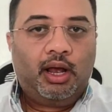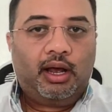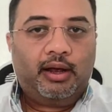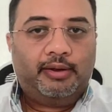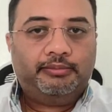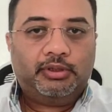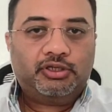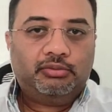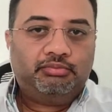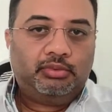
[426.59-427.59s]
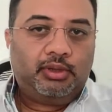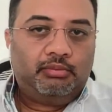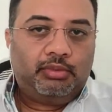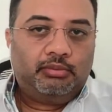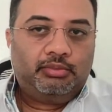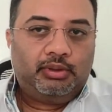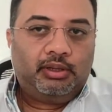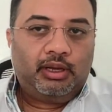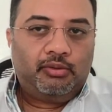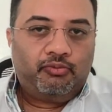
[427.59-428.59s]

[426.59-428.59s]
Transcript: Um, so the, the